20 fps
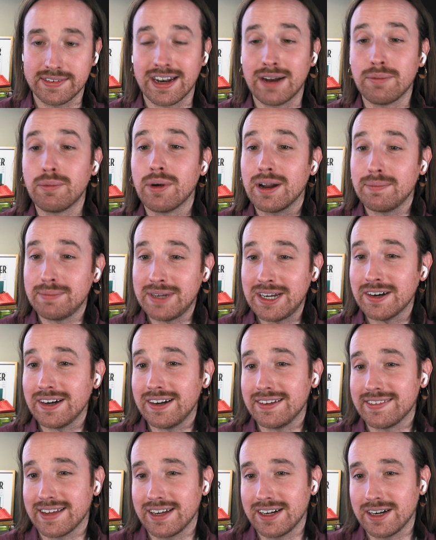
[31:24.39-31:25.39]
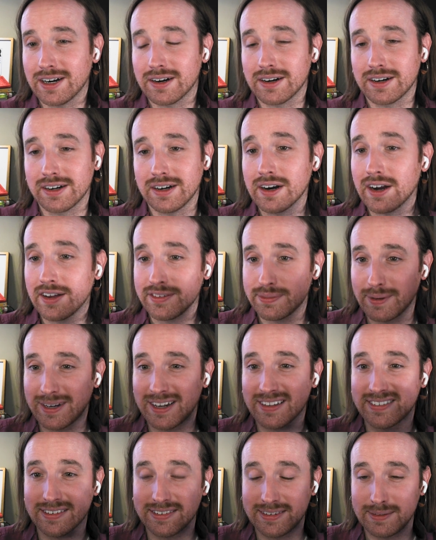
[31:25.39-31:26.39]
And I'm, what I'm hearing is that your your husband
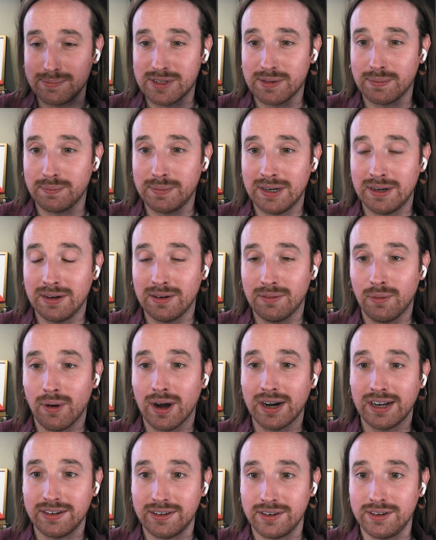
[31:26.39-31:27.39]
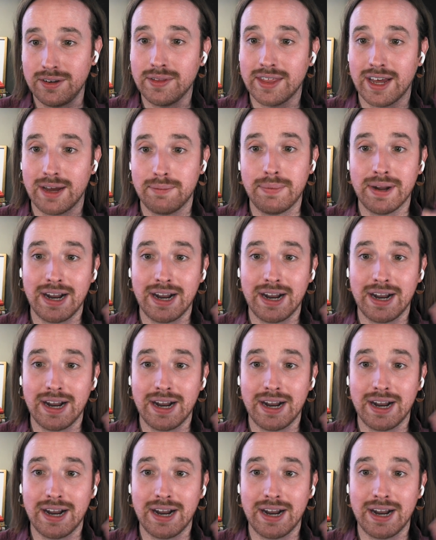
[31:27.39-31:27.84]
doesn't seem to be wanting to do that.